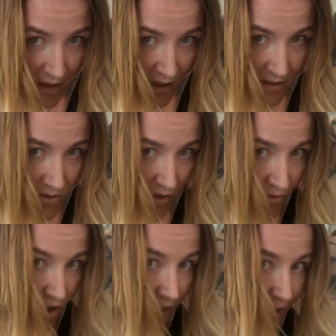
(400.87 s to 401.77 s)
and sort of
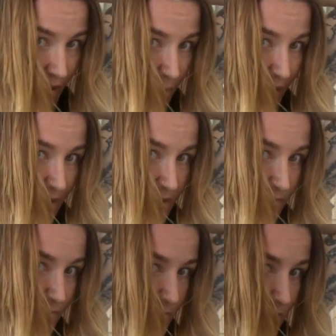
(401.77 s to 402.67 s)
falling out of place.
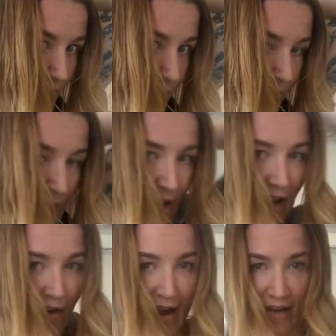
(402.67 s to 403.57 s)
So
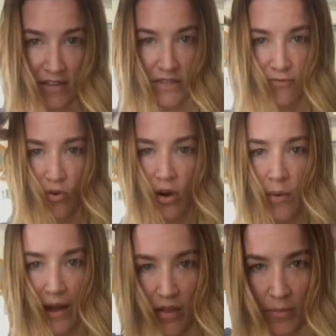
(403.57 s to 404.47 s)
now I have these four,
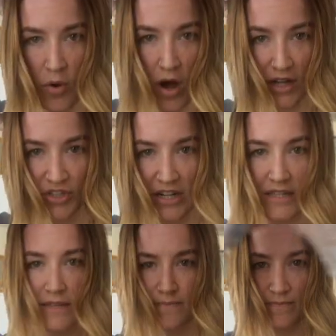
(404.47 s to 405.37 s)
we call them
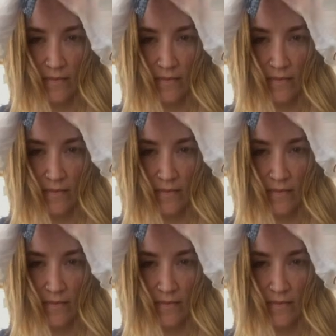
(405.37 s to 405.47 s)
quadrants.